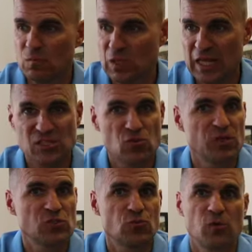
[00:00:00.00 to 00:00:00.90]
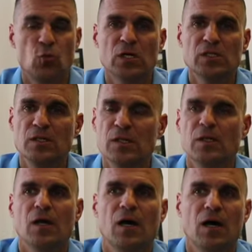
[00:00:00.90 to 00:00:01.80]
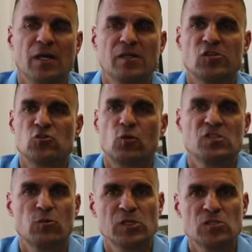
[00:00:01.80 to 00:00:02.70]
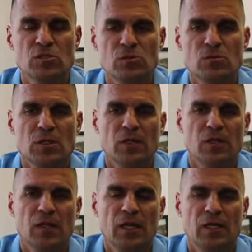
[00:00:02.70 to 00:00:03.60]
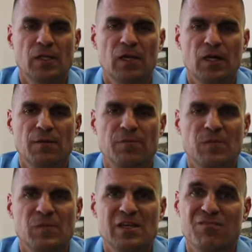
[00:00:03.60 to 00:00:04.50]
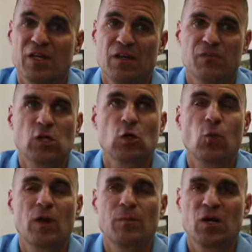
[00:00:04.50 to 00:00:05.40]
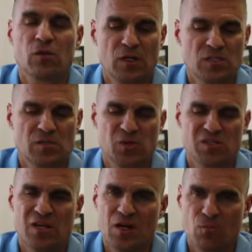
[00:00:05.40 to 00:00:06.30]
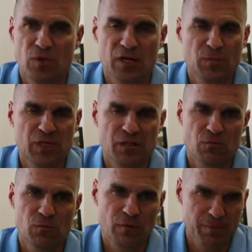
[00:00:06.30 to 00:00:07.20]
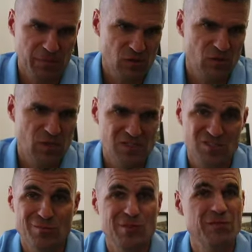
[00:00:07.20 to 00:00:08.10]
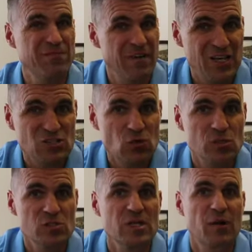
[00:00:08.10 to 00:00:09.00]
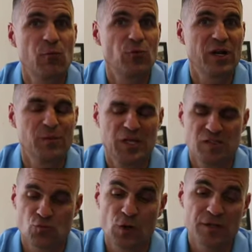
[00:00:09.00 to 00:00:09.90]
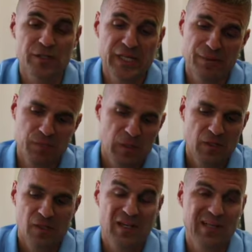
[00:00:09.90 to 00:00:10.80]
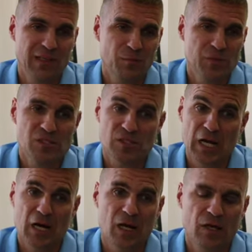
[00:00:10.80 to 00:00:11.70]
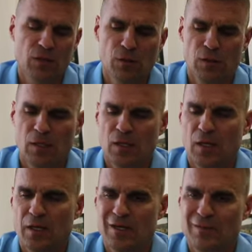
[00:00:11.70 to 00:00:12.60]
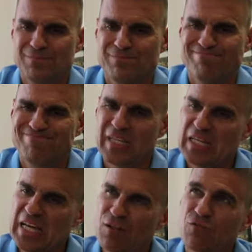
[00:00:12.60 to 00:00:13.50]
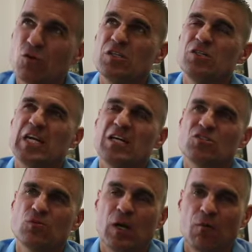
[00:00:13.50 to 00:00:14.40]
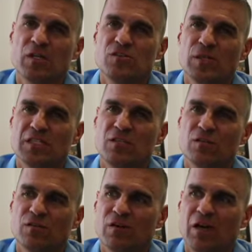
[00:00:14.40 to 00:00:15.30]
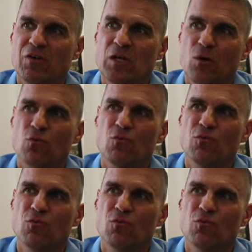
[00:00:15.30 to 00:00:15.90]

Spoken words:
late 2021 into 2022. And definitely, if you're going to run a marathon, some of the top recommended marathons in terms of fast courses I would recommend is Rotterdam, Columbus, Chicago, California International, where I ran 2:19:35.